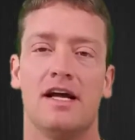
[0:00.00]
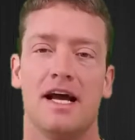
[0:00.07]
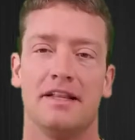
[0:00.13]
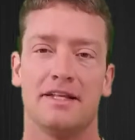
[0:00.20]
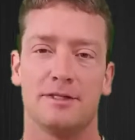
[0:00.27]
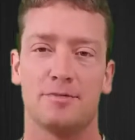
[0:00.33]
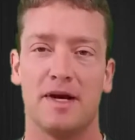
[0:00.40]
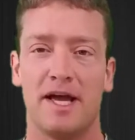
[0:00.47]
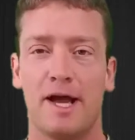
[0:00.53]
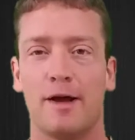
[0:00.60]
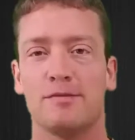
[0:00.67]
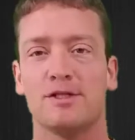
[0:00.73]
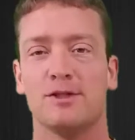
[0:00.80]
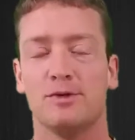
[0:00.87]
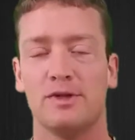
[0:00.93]
And that's my
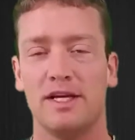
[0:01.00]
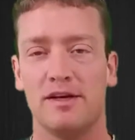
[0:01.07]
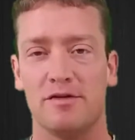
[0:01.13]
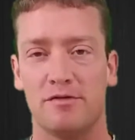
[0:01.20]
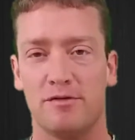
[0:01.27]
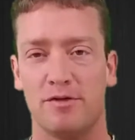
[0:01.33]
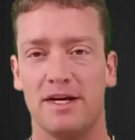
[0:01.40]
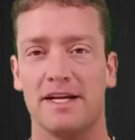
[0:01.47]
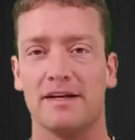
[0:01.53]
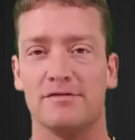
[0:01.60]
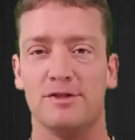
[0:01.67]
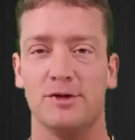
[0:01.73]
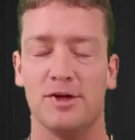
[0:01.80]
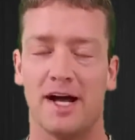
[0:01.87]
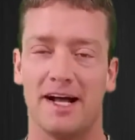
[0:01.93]
absolutely free
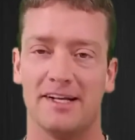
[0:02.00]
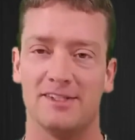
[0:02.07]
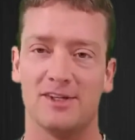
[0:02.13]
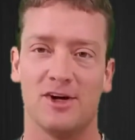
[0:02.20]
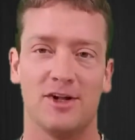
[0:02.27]
gift to you guys.